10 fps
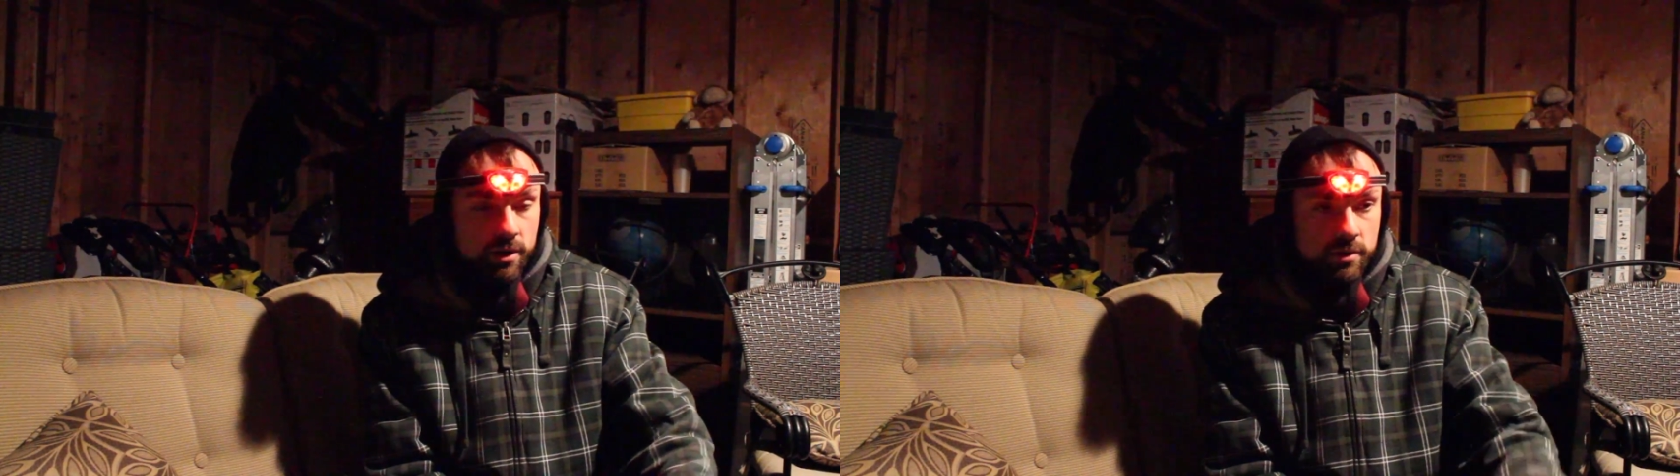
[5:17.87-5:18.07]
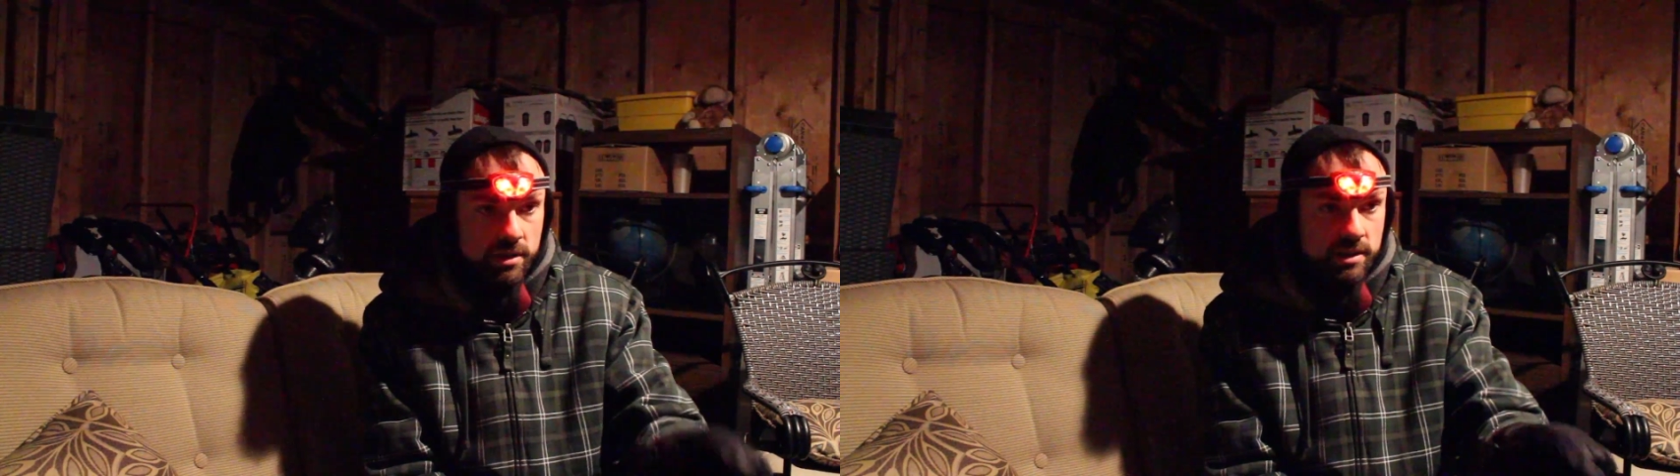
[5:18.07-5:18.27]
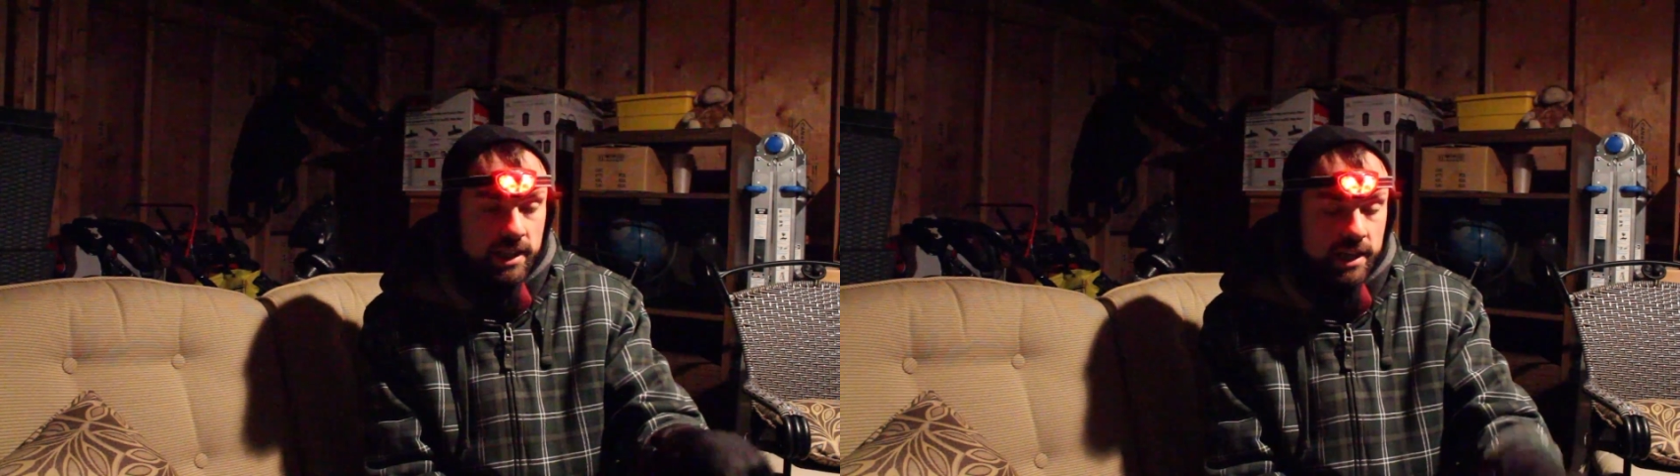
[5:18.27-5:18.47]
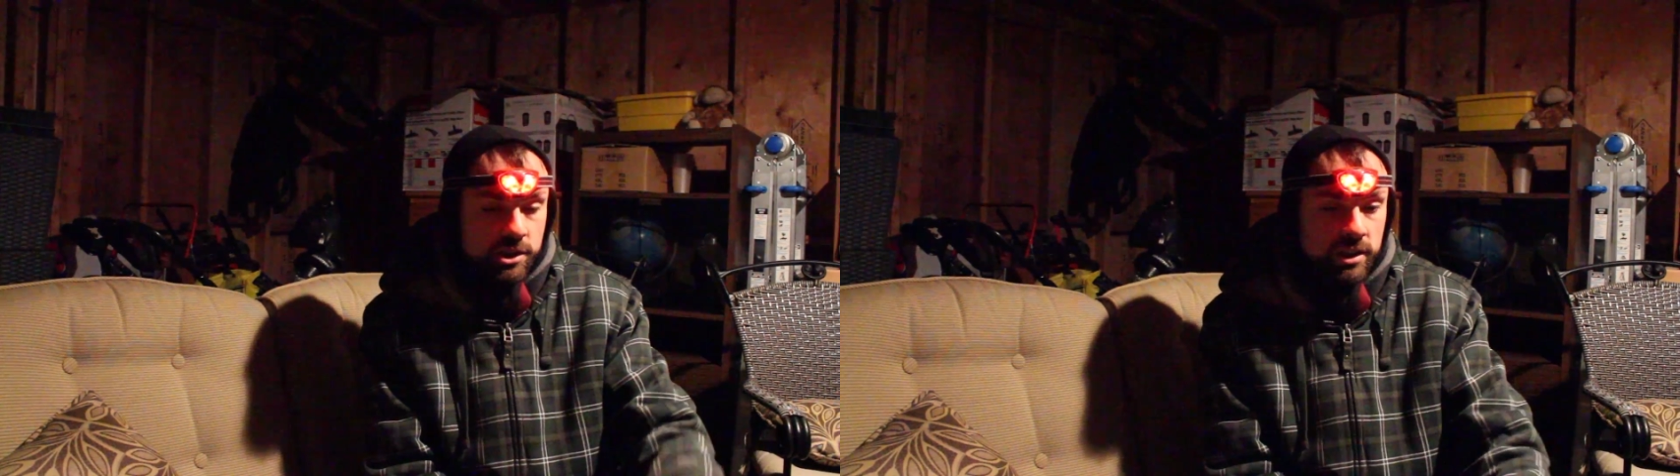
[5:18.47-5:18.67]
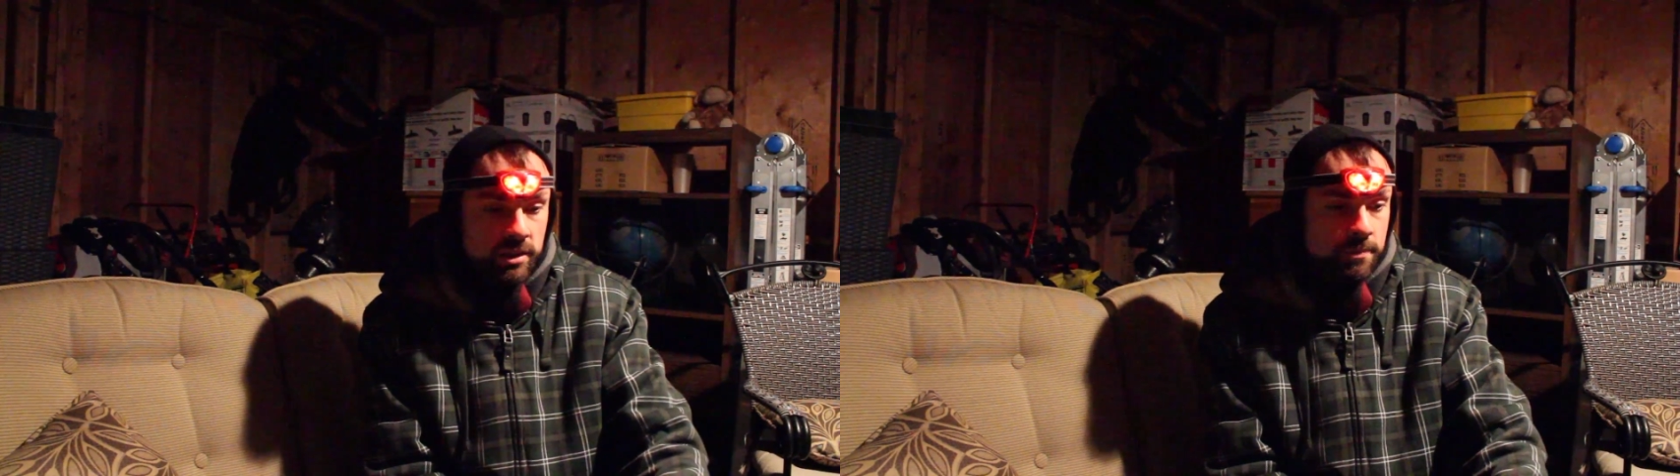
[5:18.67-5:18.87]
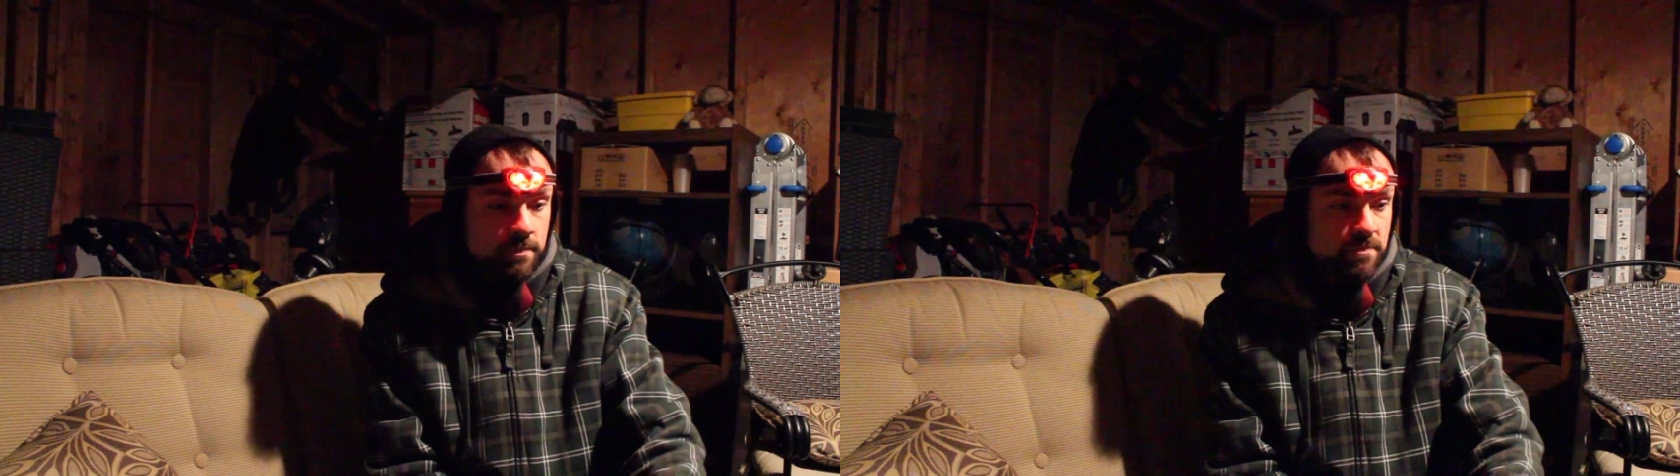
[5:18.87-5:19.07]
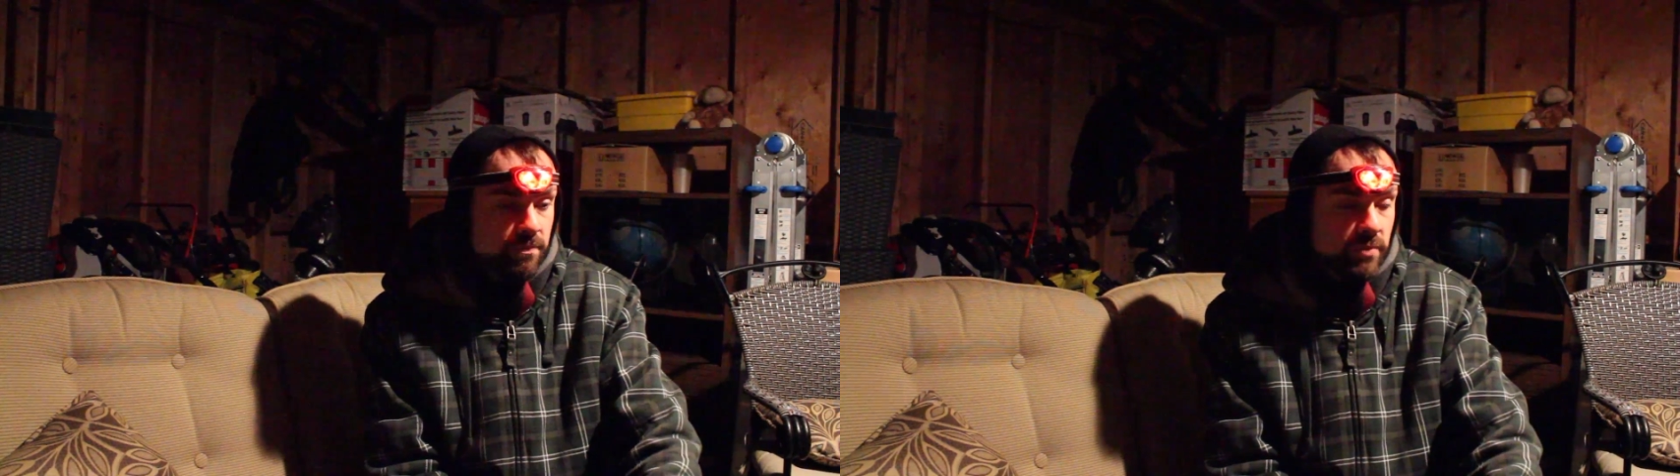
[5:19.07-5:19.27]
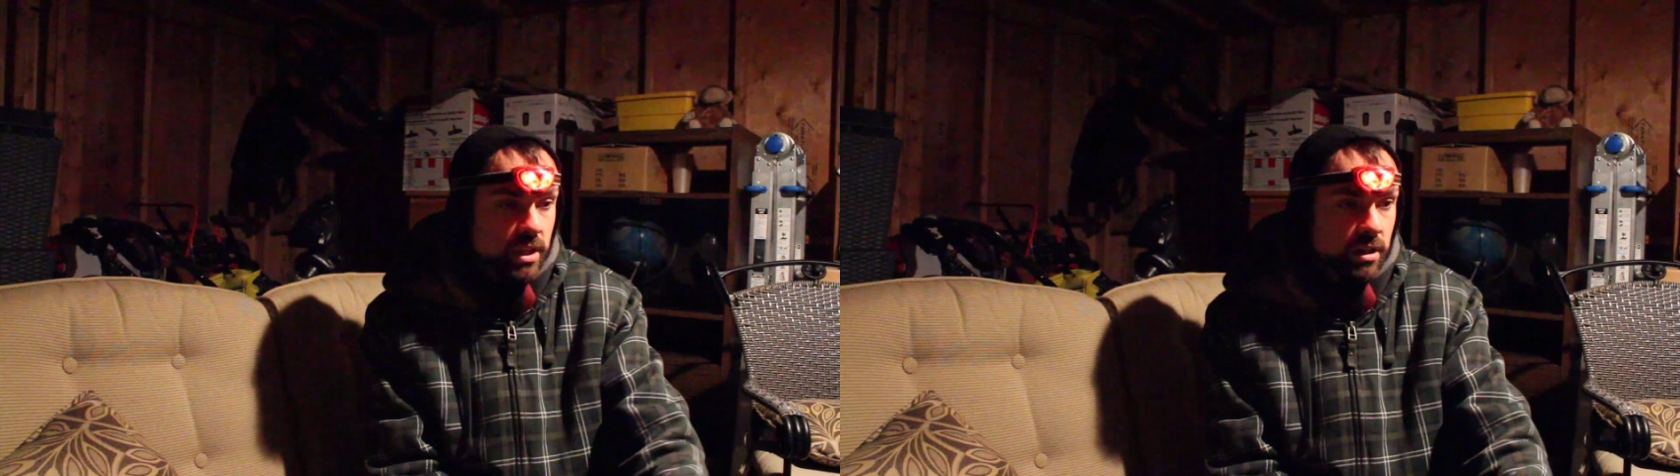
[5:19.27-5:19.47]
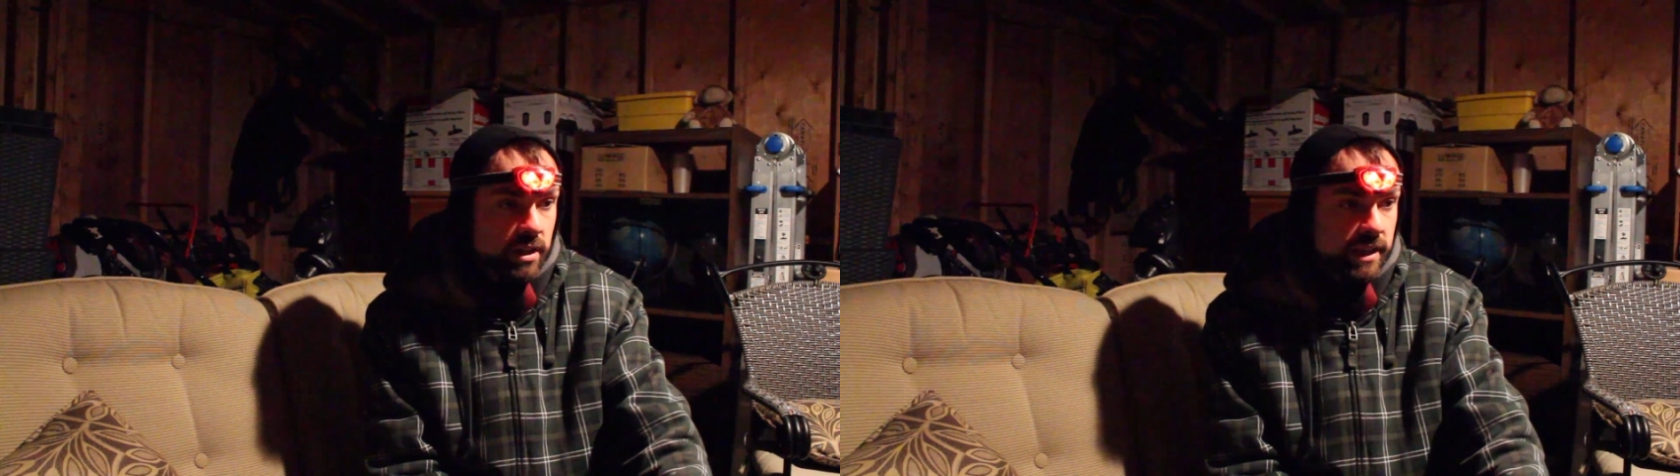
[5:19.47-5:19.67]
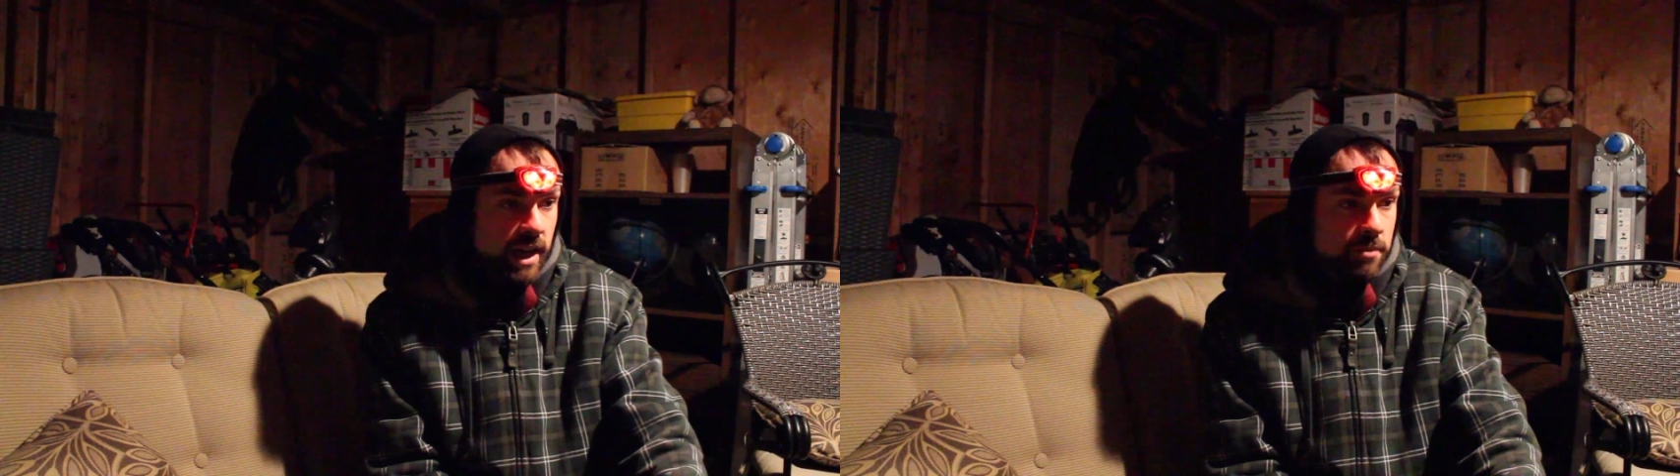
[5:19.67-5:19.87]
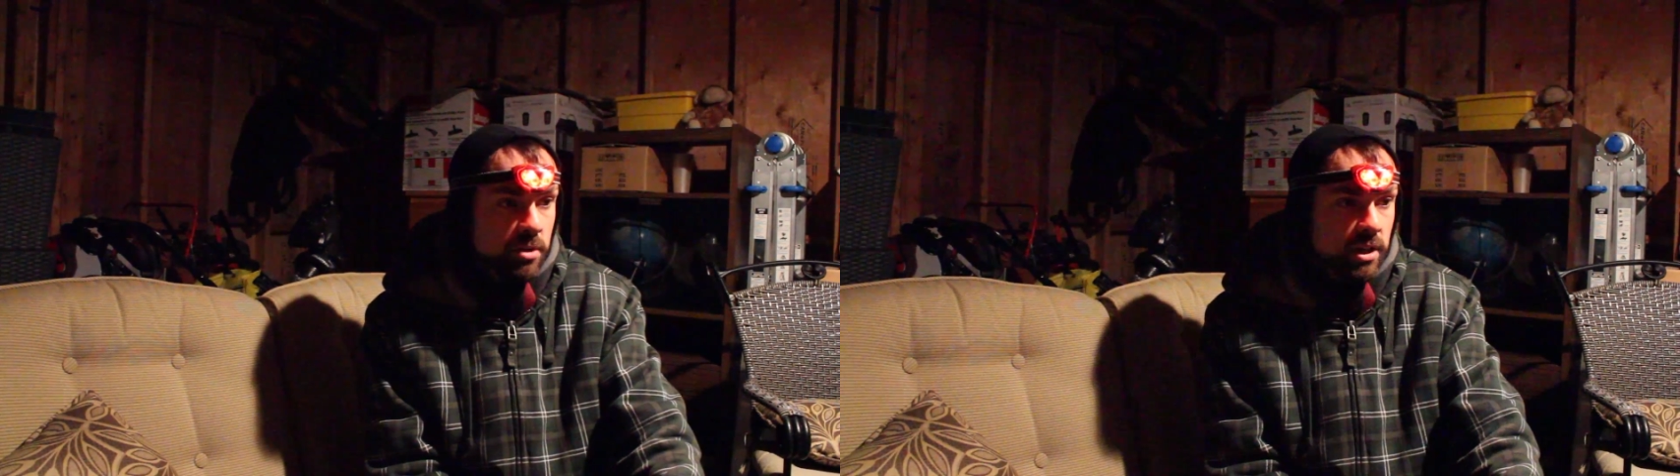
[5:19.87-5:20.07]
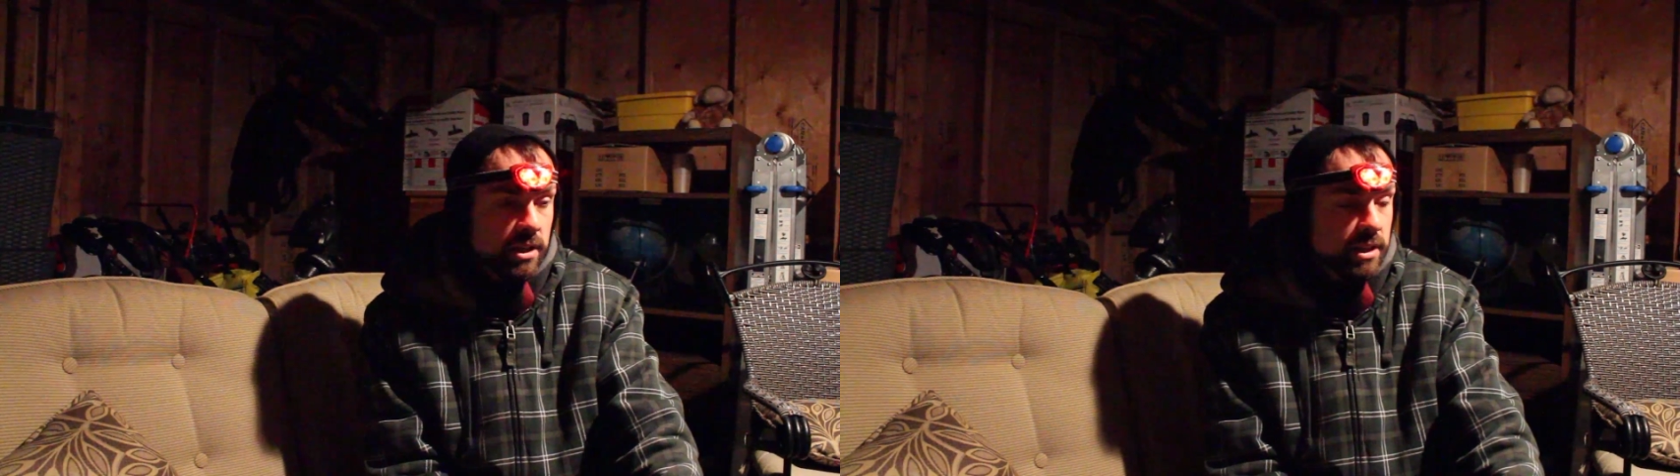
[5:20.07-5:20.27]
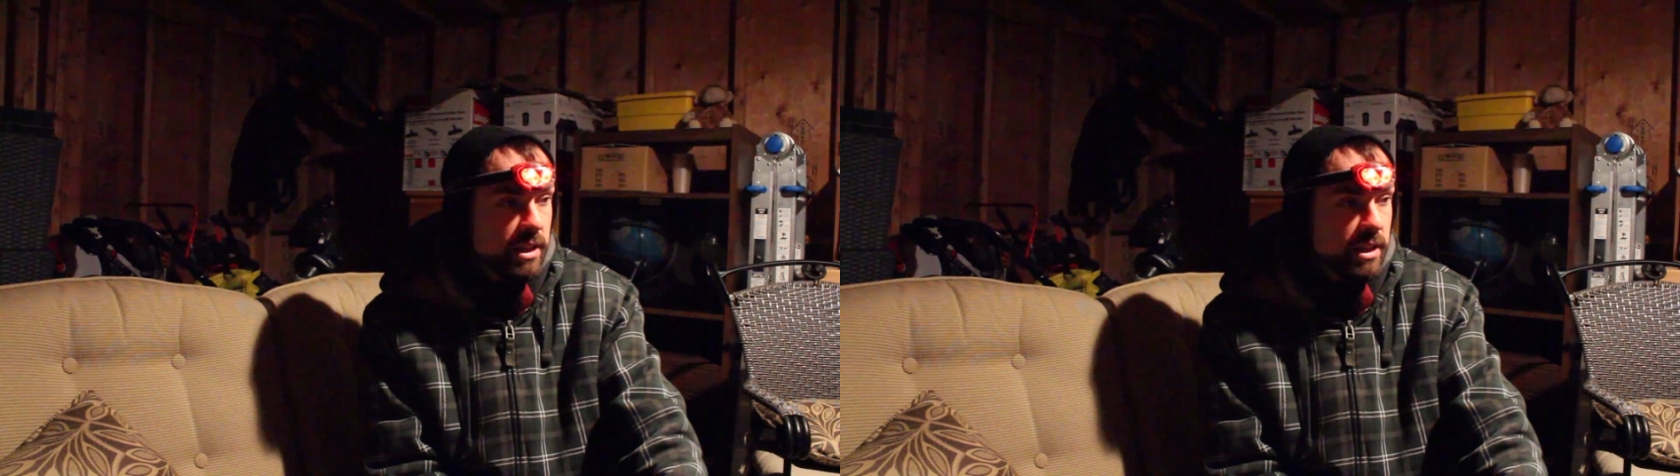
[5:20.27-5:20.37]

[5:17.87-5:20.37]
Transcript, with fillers: It was a selection on camera.